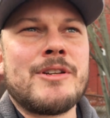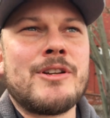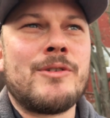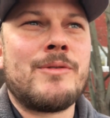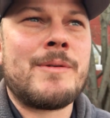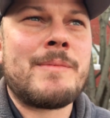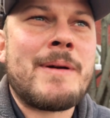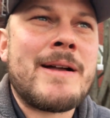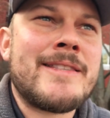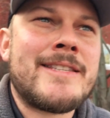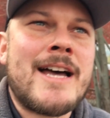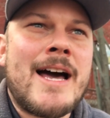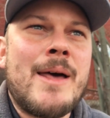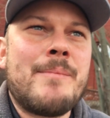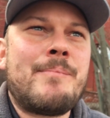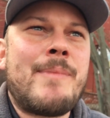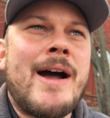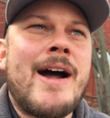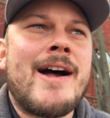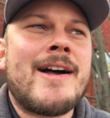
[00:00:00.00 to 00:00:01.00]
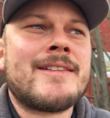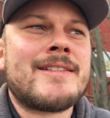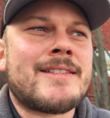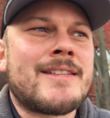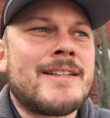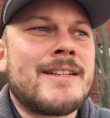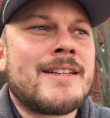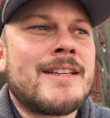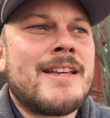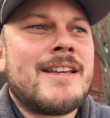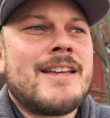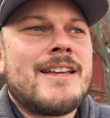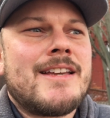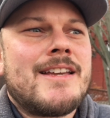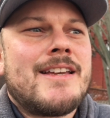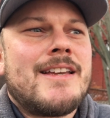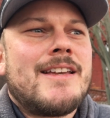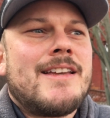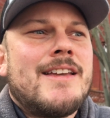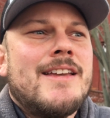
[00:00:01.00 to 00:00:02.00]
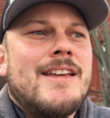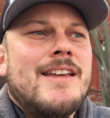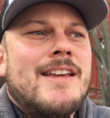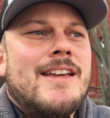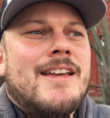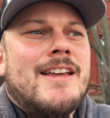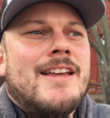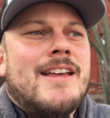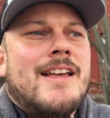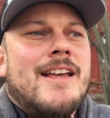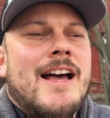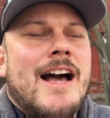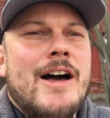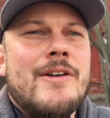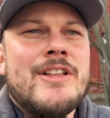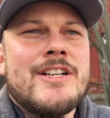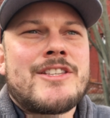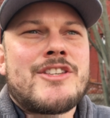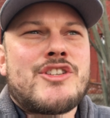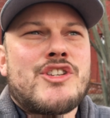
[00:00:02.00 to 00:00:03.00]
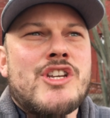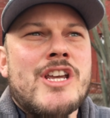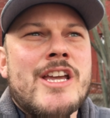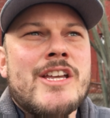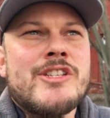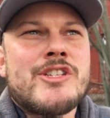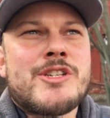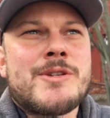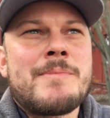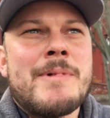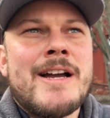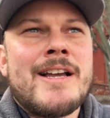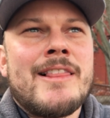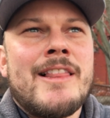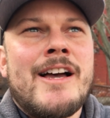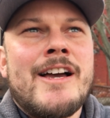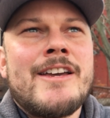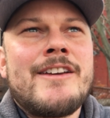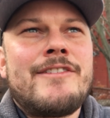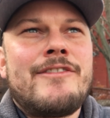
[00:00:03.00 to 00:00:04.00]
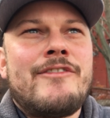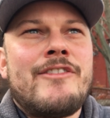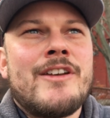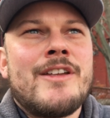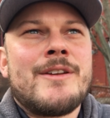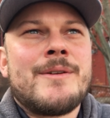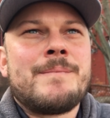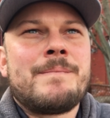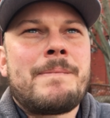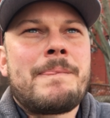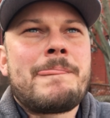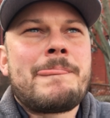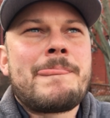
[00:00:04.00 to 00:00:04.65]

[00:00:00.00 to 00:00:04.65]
when my dad passed, and how that's changed my life, and